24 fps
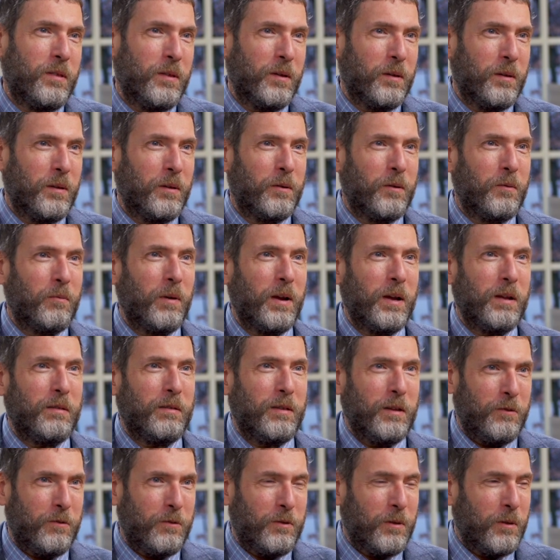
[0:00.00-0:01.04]
a great
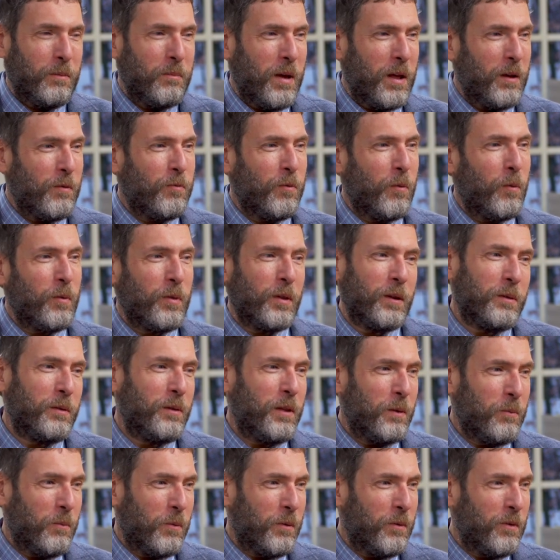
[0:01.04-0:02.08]
digital metaphor that,
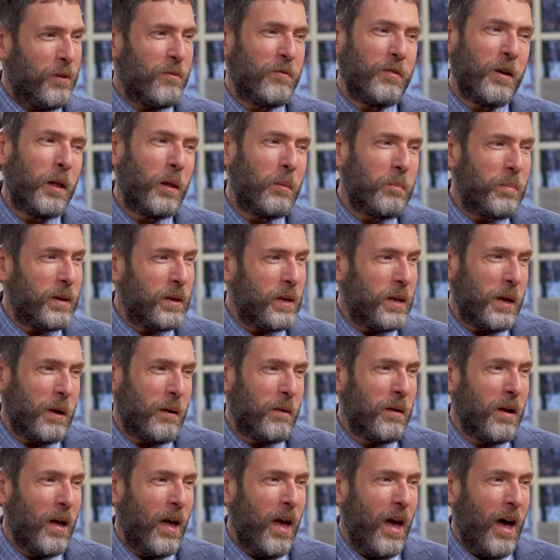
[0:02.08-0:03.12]
that we're developing
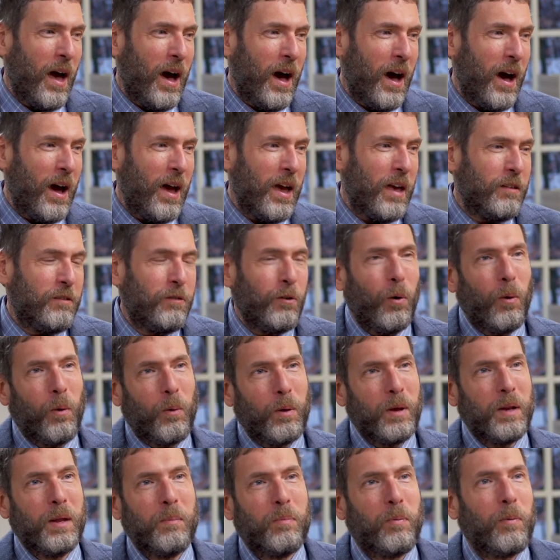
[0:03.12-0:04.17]
here, uh, is
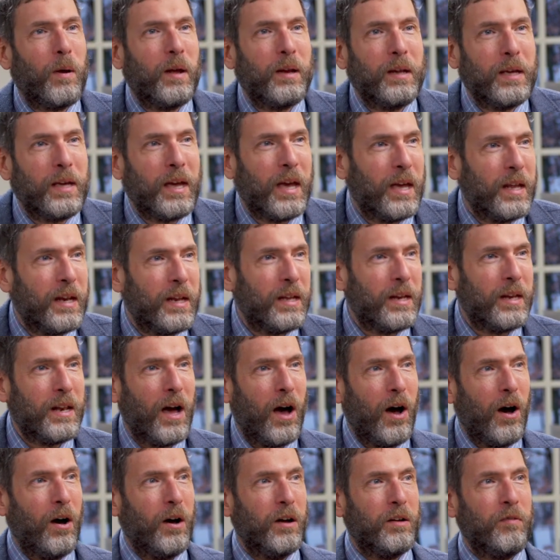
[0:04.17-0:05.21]
already predicated
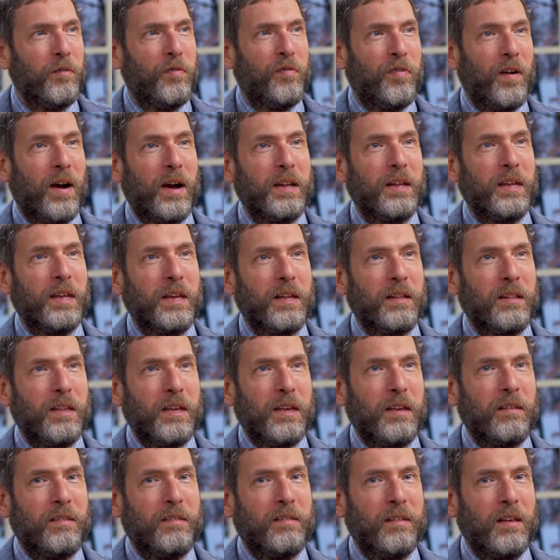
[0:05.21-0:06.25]
on finding
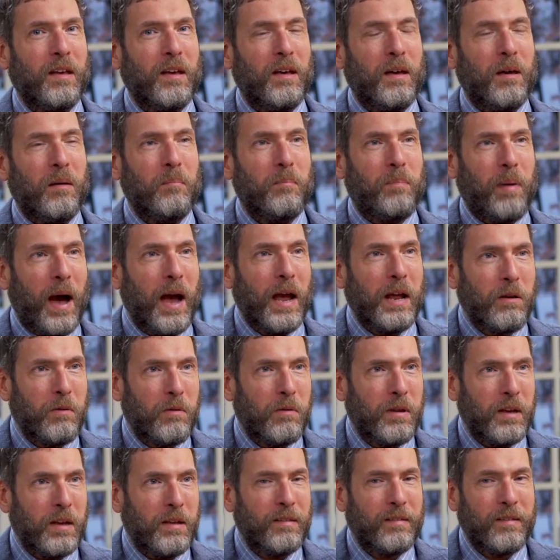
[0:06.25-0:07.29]
these
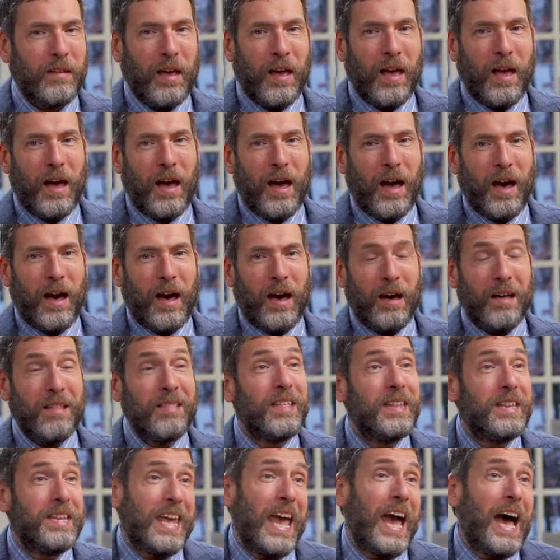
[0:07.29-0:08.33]
binaries, uh,
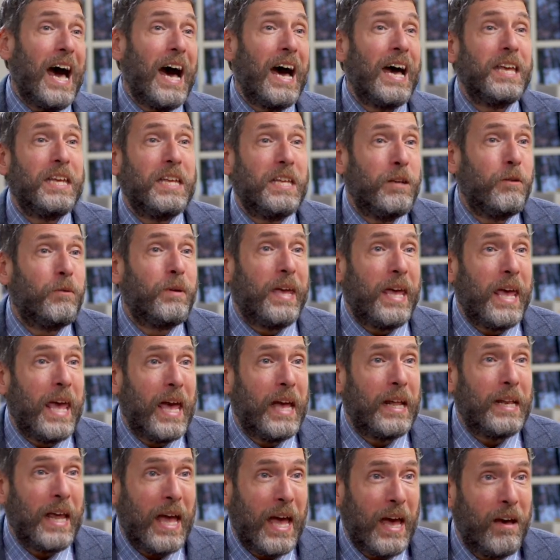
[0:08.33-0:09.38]
then yeah, you
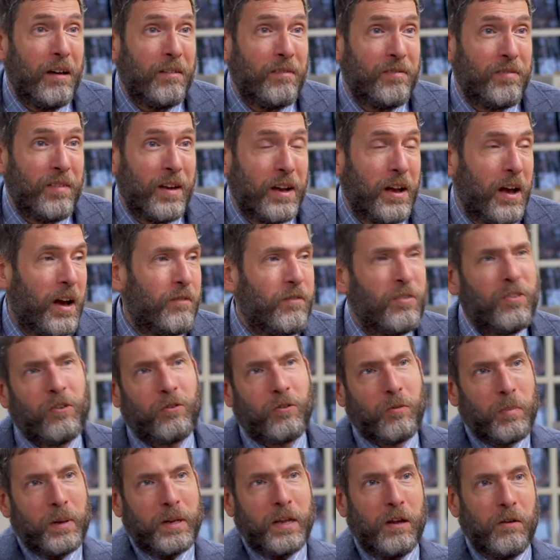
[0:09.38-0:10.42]
can't have a
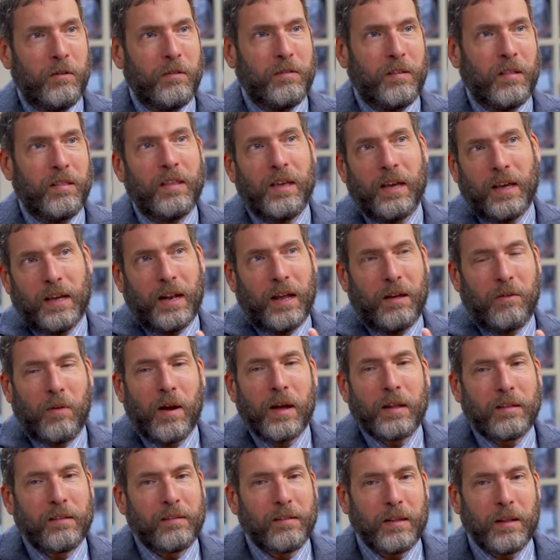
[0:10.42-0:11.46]
conversation. But here's the thing, and I
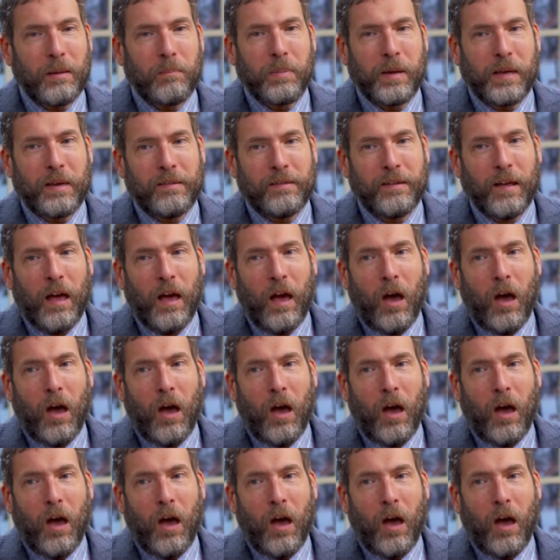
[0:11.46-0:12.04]
write this in the piece